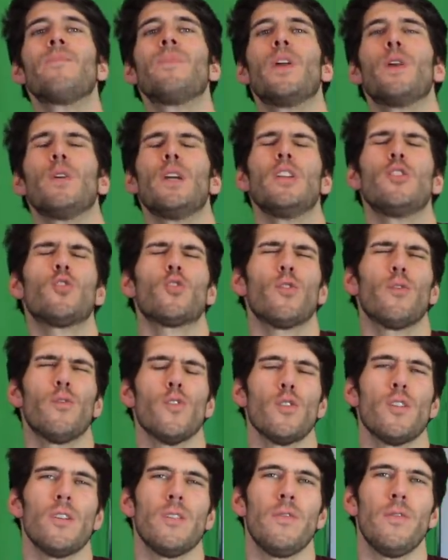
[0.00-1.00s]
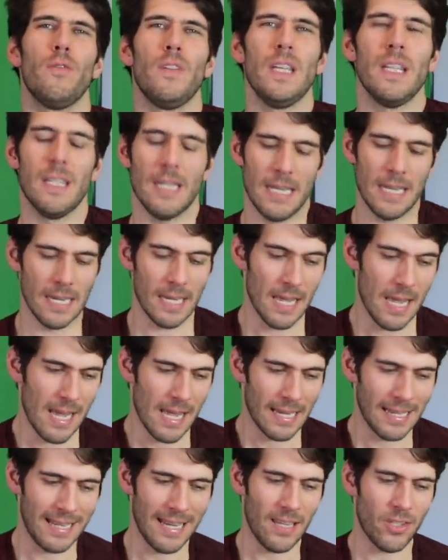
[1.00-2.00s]
their introverted feeling
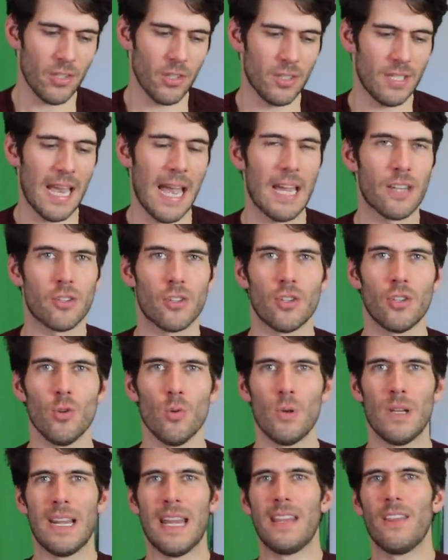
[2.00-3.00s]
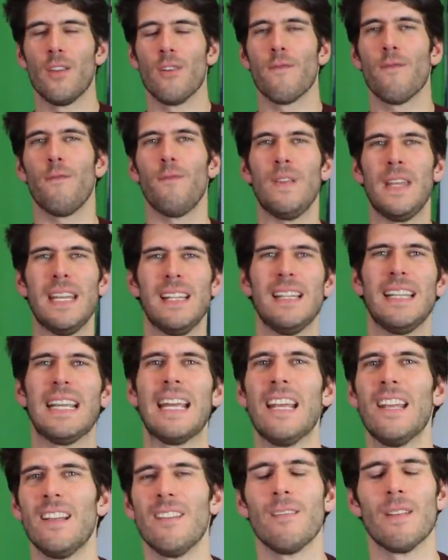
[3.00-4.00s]
gets attached to it and they're feeling
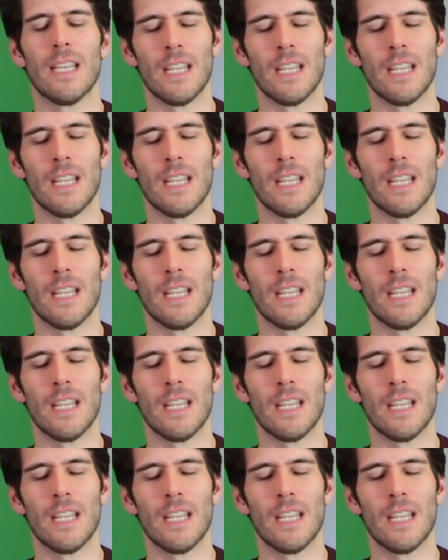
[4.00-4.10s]
it.